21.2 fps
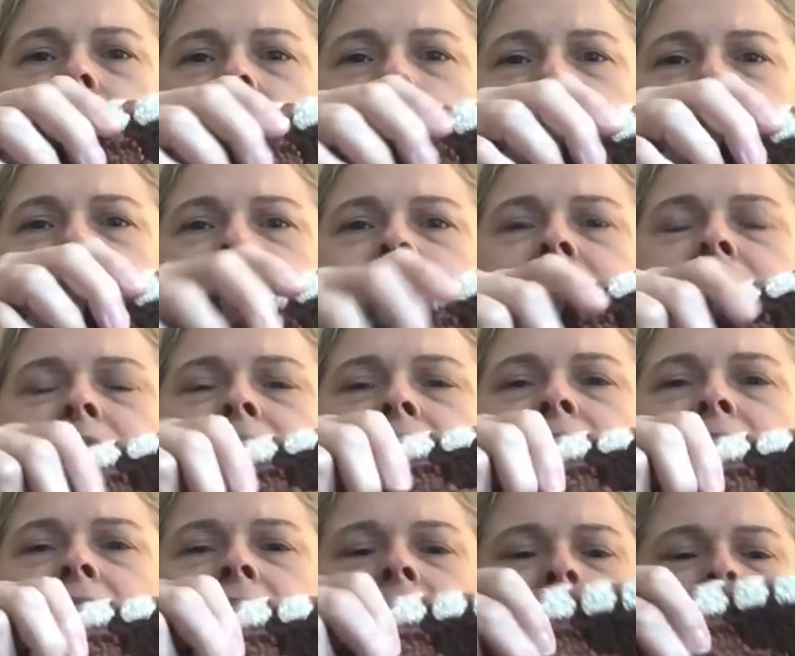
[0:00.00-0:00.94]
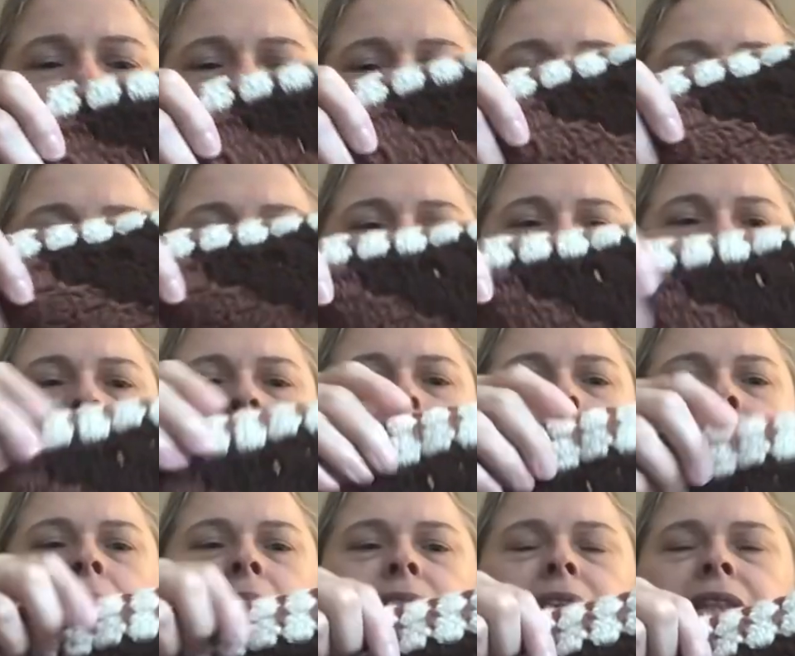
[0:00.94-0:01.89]
It's a medium
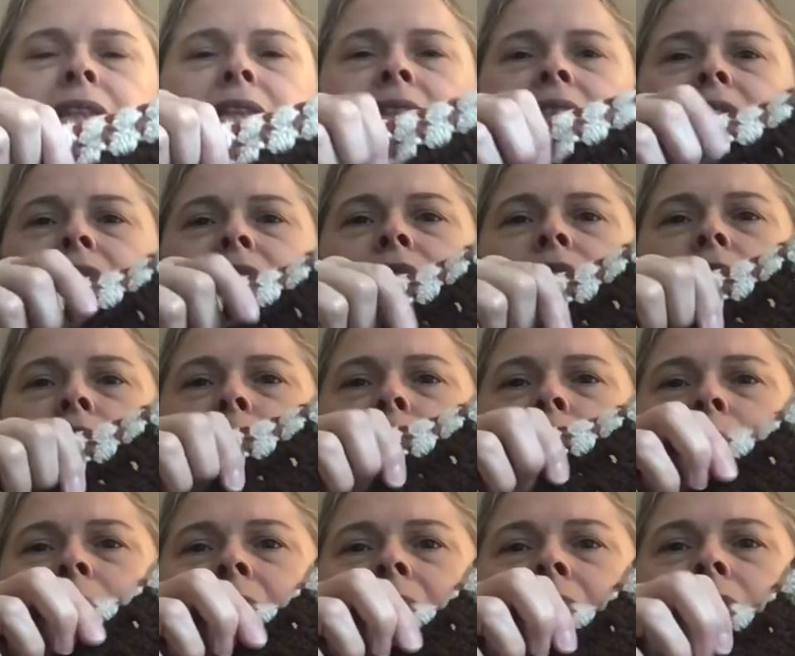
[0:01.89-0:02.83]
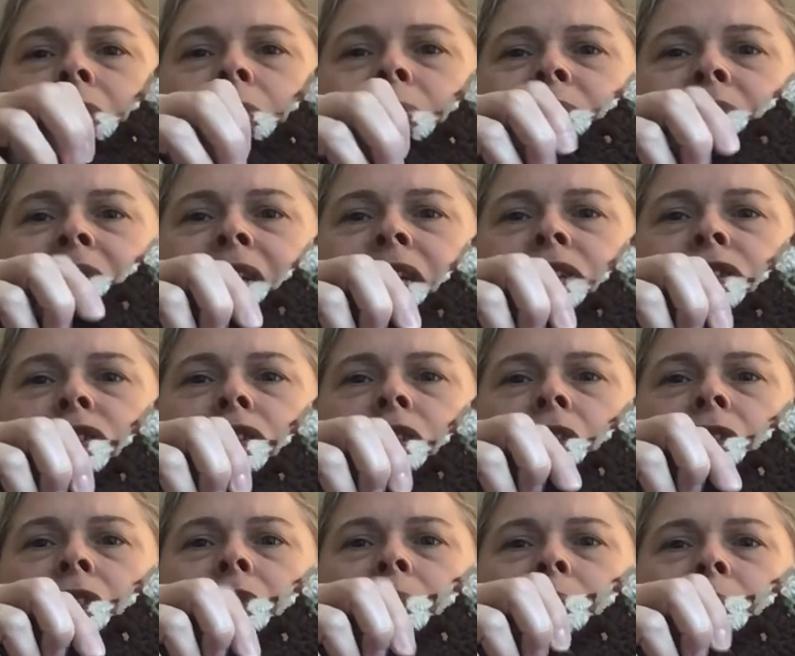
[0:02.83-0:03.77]
brown, and then the dark brown, almost like a
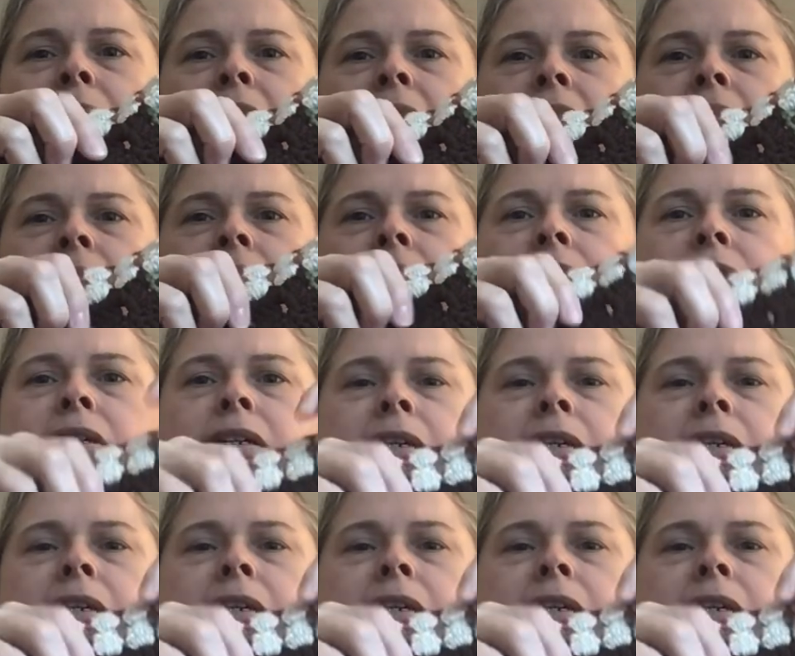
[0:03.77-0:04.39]
chocolate brown.